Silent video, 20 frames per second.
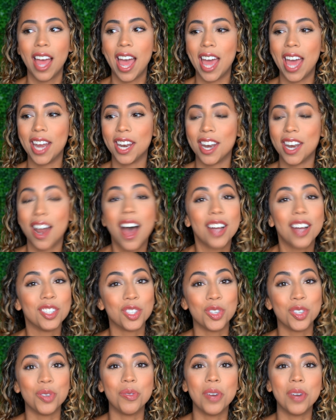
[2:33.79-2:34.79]
and
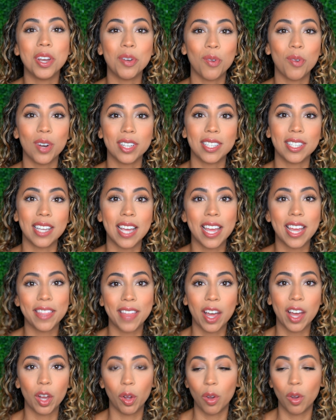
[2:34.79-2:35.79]
not do in order to
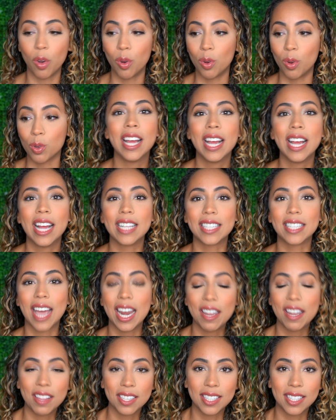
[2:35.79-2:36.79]
hit that goal. It's
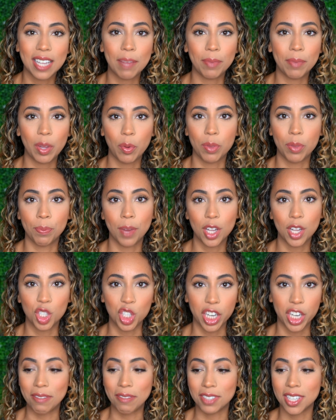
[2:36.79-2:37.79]
kind of the same thing with
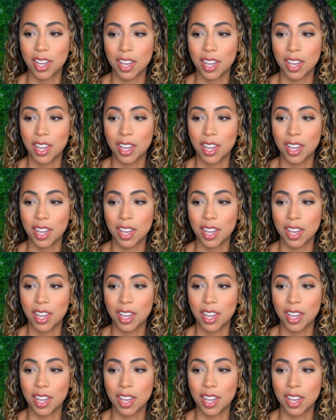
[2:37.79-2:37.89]
budgeting.